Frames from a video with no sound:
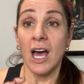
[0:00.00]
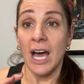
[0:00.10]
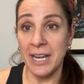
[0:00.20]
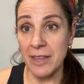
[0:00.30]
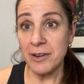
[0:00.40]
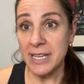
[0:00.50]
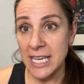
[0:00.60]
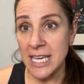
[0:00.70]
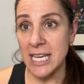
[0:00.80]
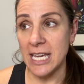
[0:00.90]
Another
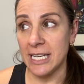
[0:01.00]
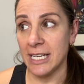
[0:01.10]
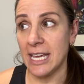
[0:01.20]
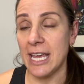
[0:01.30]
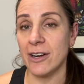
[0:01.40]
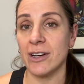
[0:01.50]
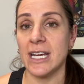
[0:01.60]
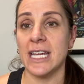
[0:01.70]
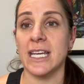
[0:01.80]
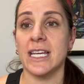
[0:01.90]
key indicator
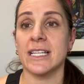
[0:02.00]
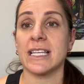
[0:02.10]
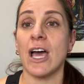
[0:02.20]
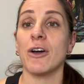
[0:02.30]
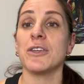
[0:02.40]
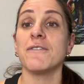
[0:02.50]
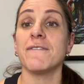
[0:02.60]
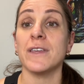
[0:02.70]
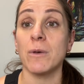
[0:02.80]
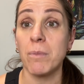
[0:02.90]
is how you
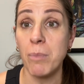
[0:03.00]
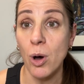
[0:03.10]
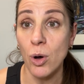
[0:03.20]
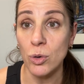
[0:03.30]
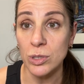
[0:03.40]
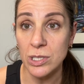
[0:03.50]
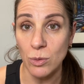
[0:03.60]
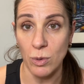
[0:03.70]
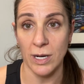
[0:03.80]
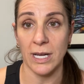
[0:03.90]
feel
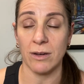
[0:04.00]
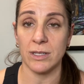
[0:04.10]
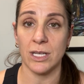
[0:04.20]
post-workout.